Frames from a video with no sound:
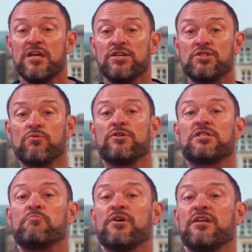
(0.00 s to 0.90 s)

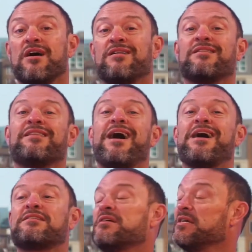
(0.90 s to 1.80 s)
Israel's been
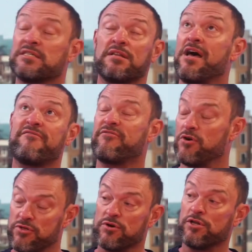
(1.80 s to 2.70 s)
is a lot
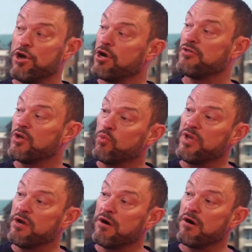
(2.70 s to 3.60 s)
further along than
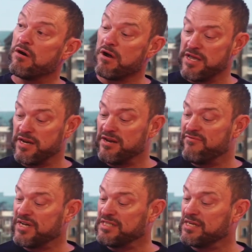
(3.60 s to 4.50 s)
we are in
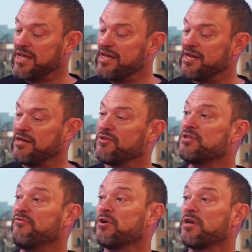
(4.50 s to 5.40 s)
investigating the
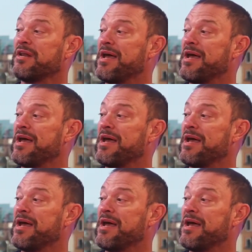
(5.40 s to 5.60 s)
different cannabinoids.